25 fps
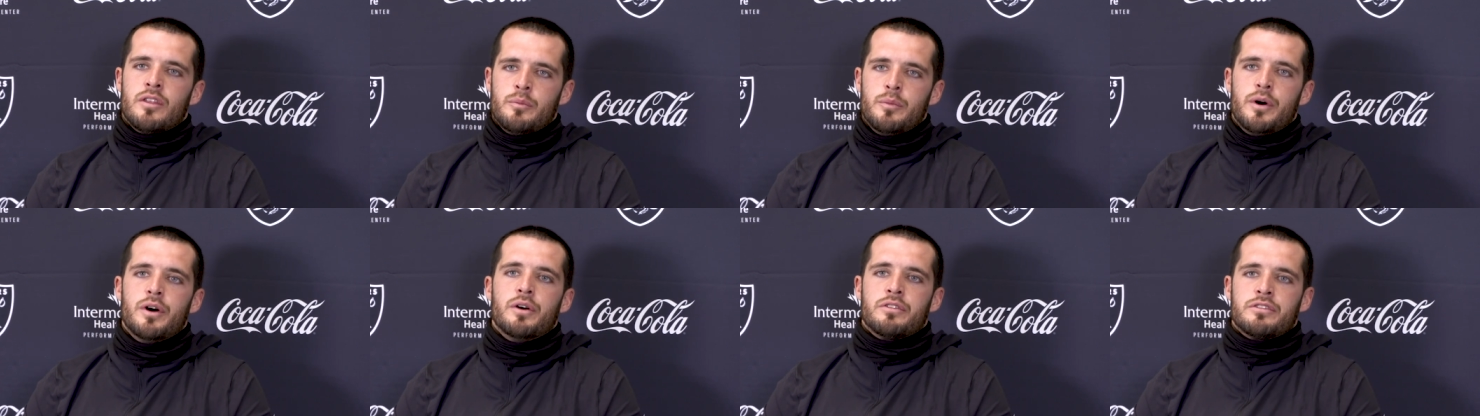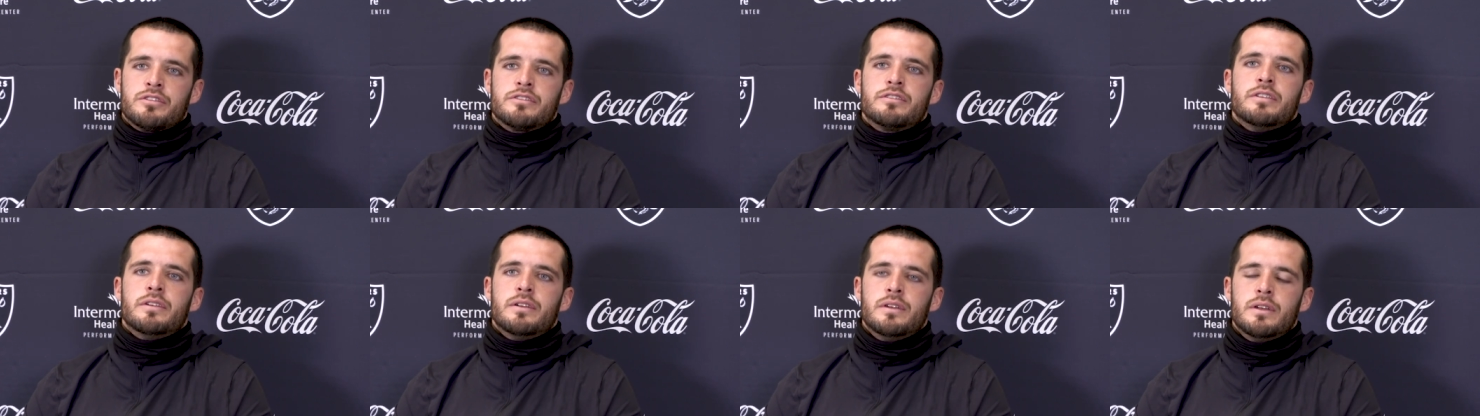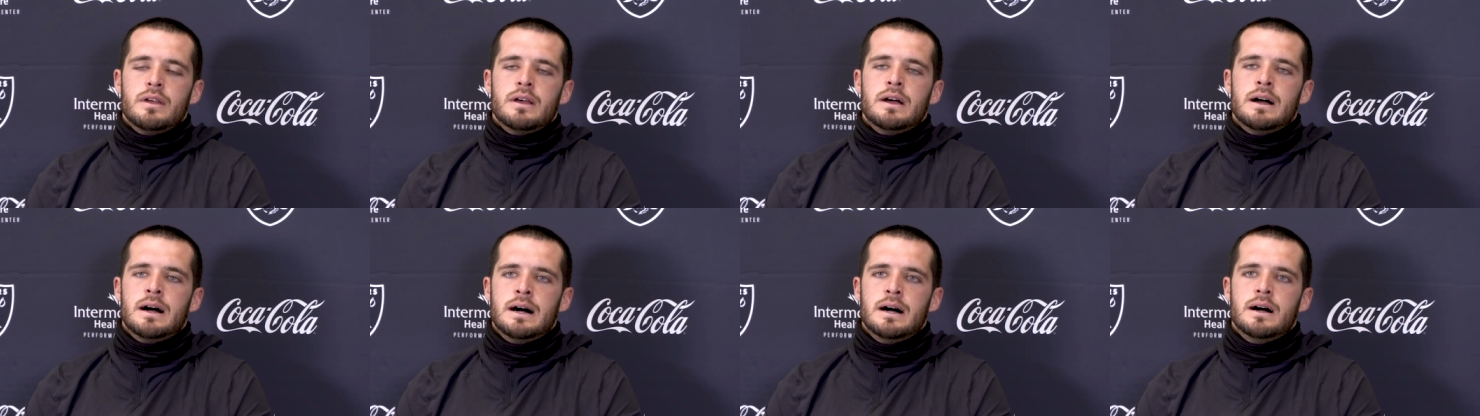the most
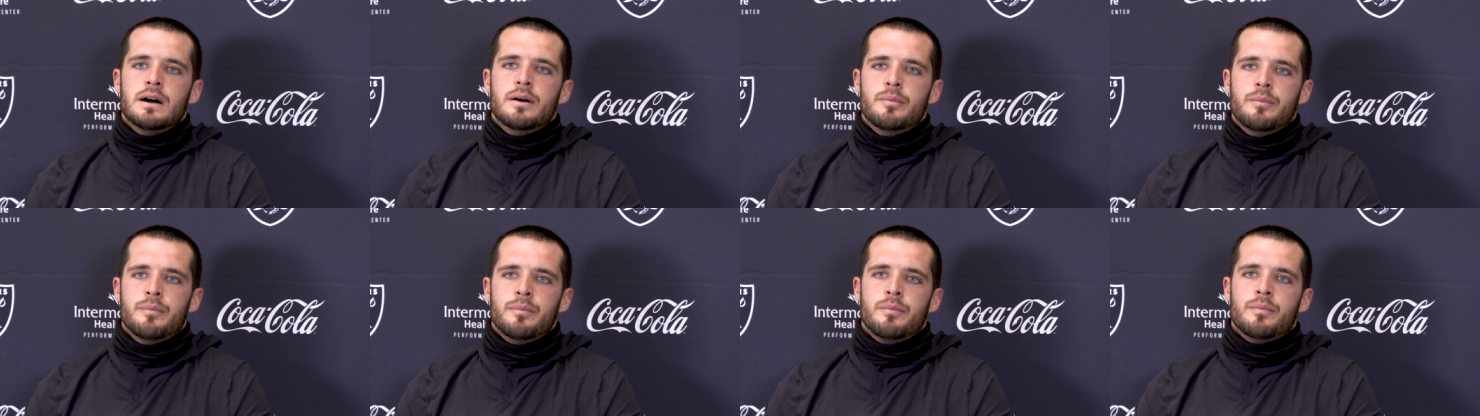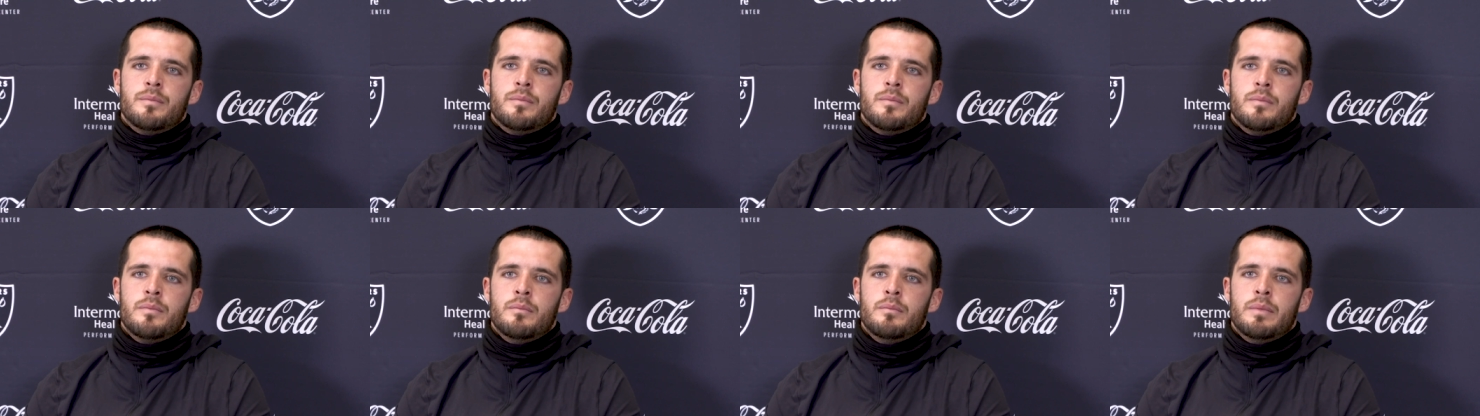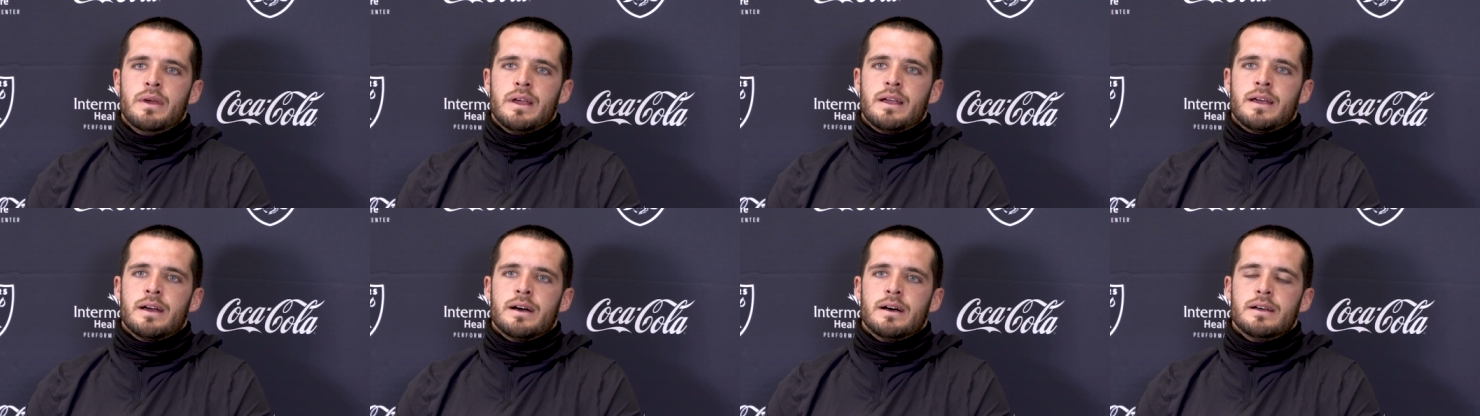um,
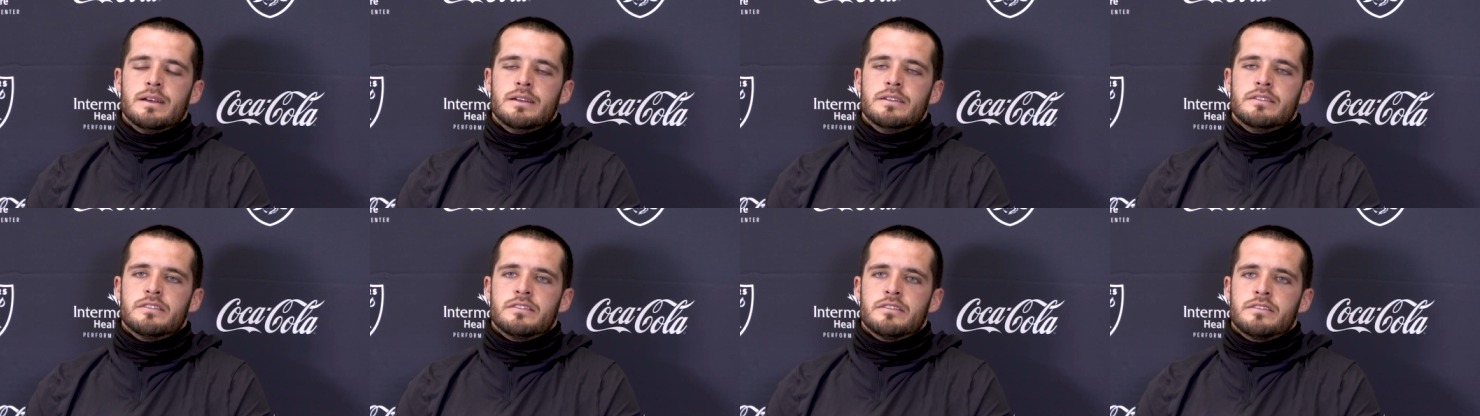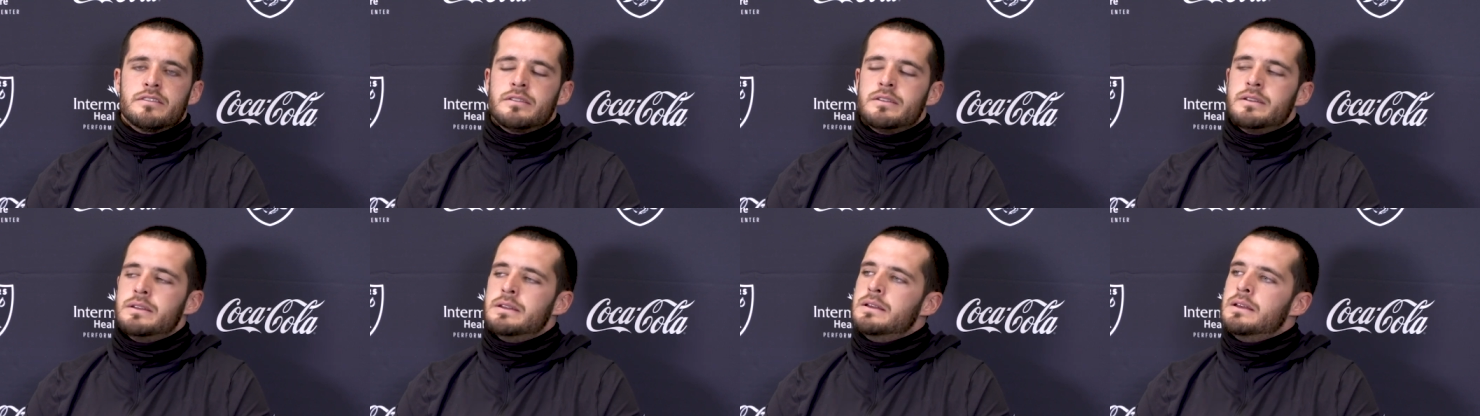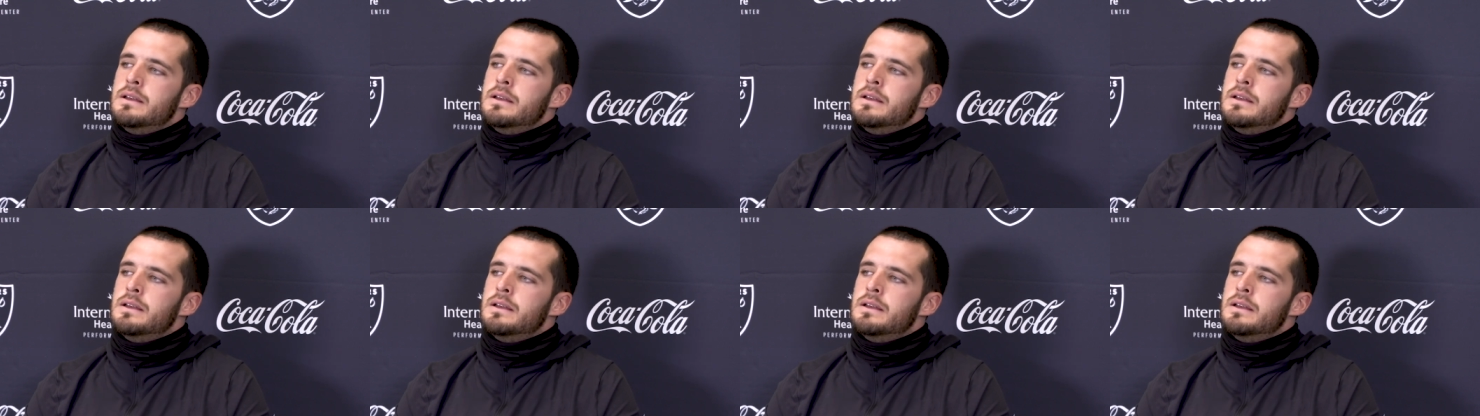because